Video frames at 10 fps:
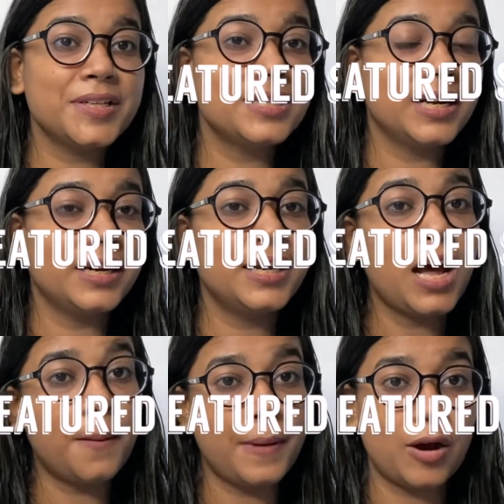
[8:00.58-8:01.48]

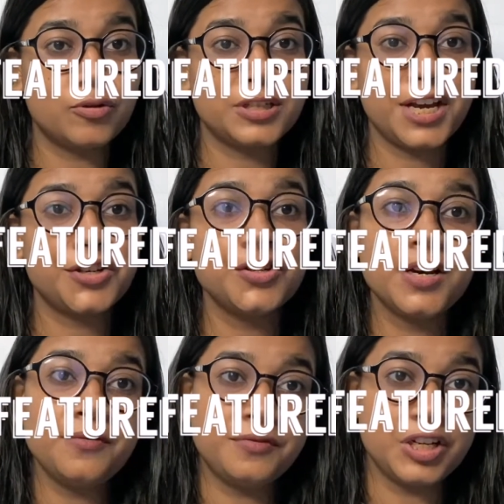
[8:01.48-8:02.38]
LinkedIn about section
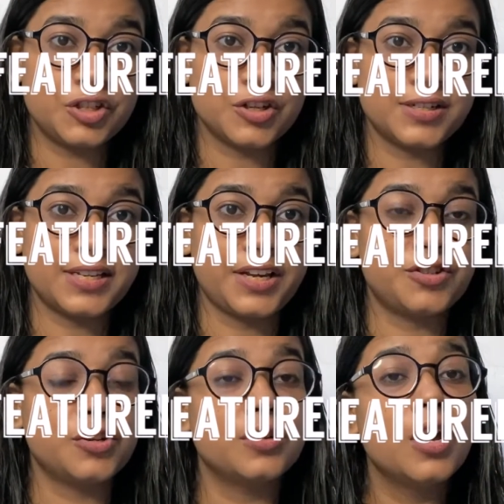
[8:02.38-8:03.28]
and featured
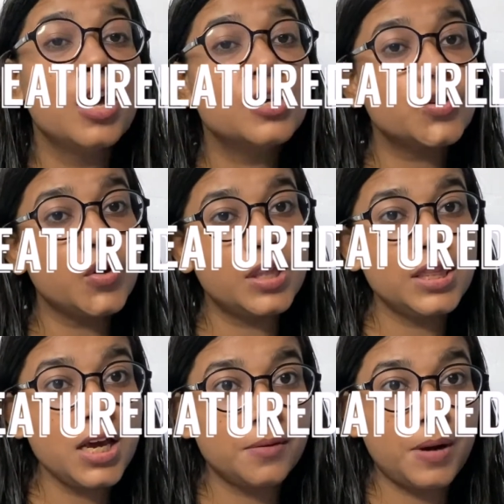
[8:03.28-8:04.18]
section. So
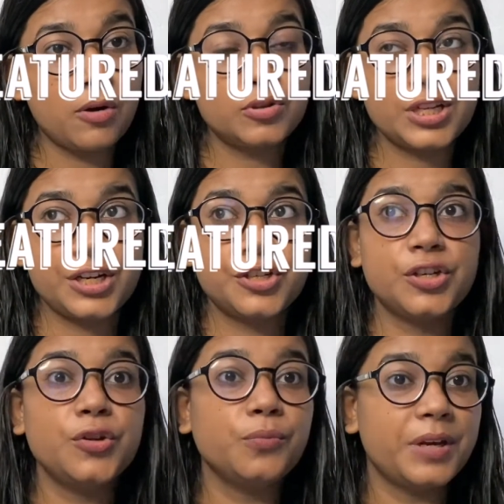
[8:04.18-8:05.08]
in the about
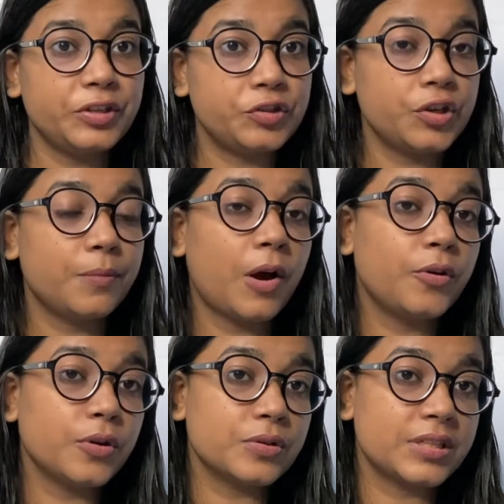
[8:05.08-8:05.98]
section, you mention
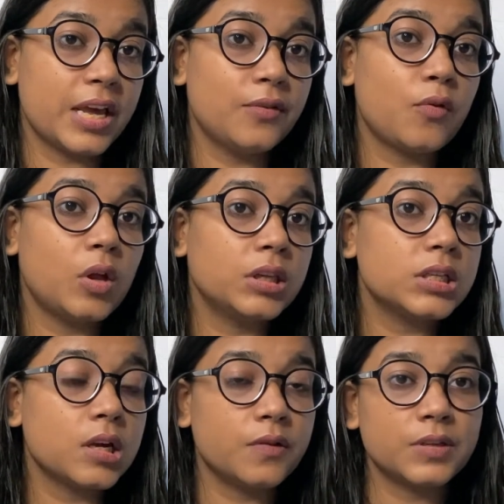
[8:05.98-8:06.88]
about yourself, all
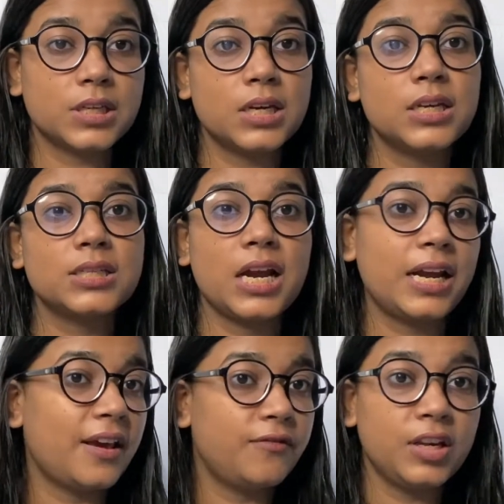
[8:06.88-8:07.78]
the services
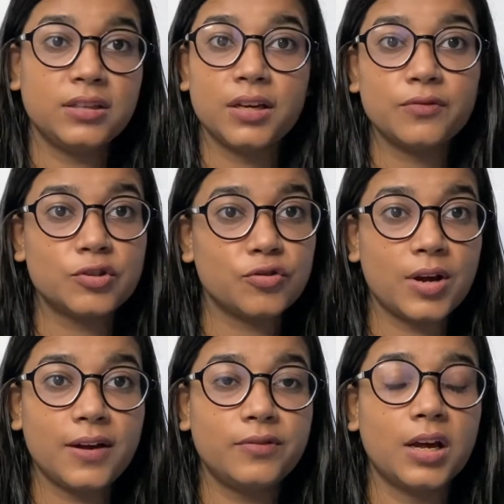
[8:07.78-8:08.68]
and everything which you
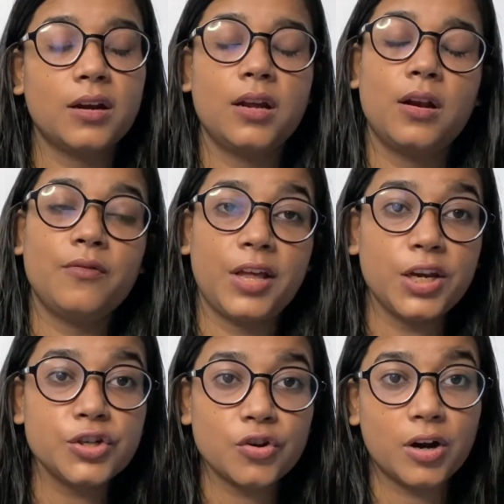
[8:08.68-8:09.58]
have done in a
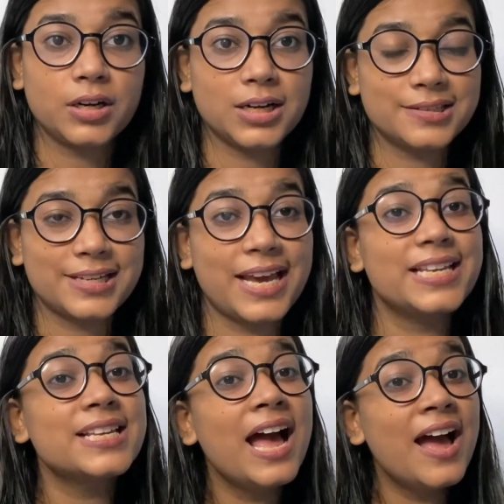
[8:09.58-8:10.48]
very short,
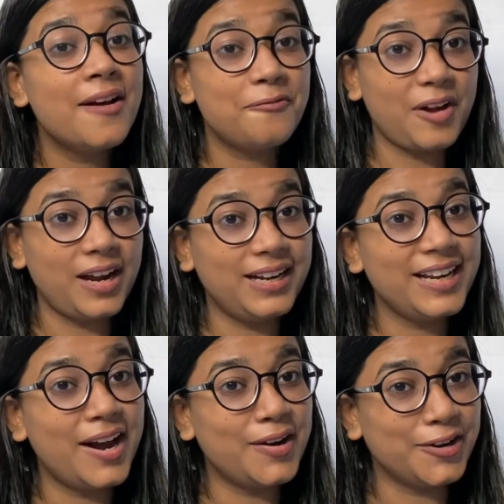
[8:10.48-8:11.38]
concise,
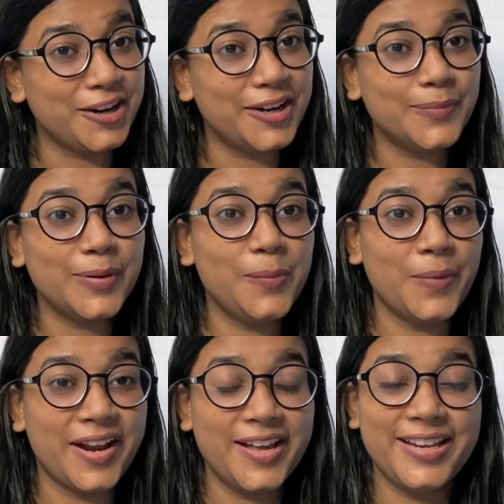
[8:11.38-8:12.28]
friendly and readable
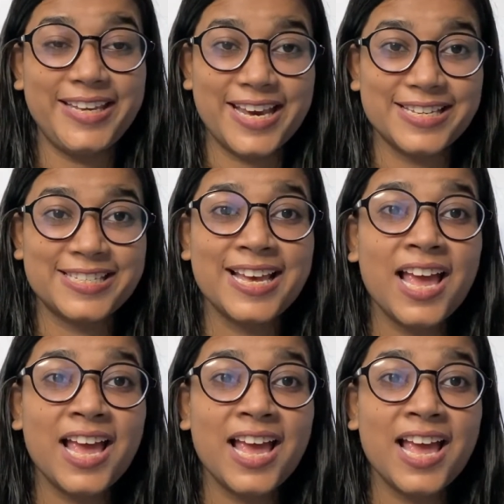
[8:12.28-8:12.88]
manner. Yes,